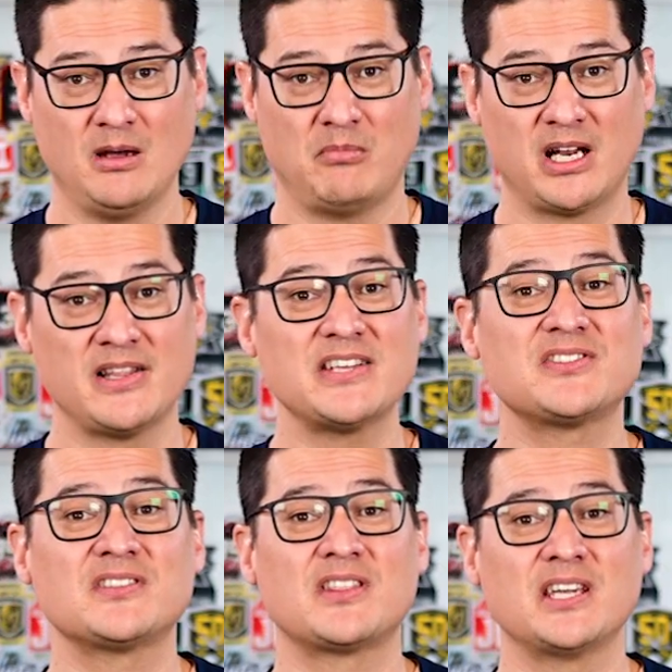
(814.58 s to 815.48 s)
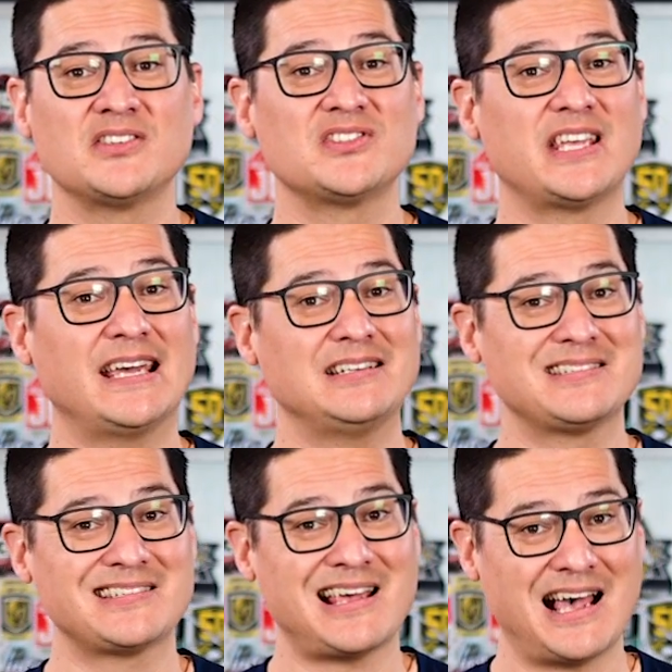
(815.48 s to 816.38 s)
But unless things get
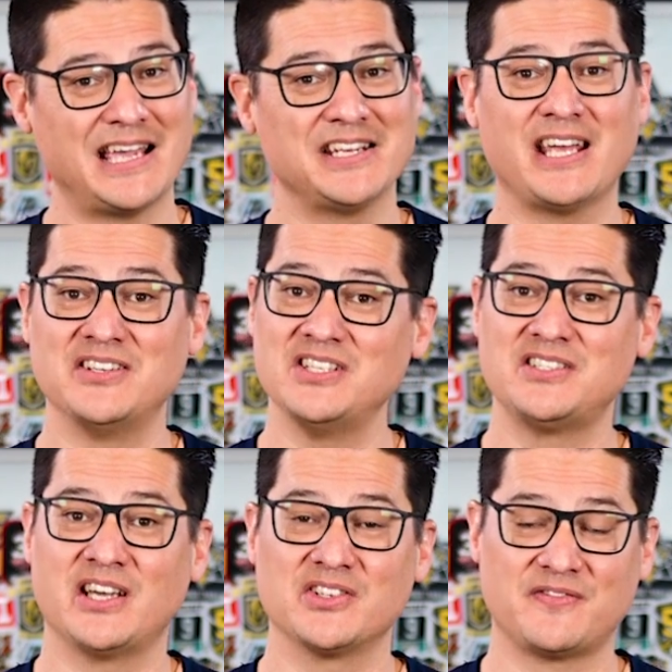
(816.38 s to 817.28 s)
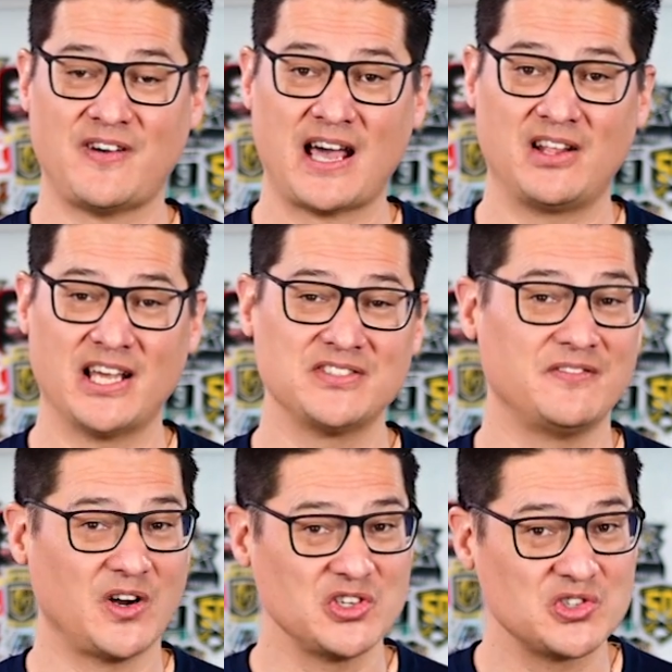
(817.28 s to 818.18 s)
signed and details finalized
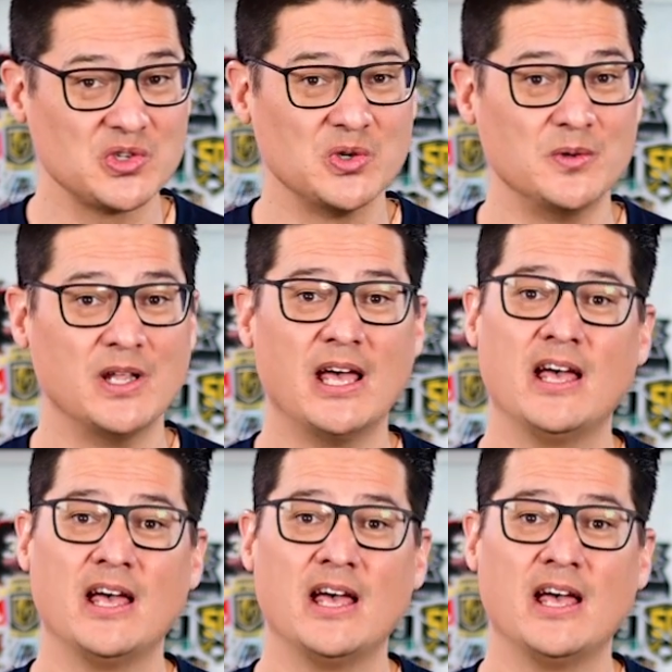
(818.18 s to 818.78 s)
very soon,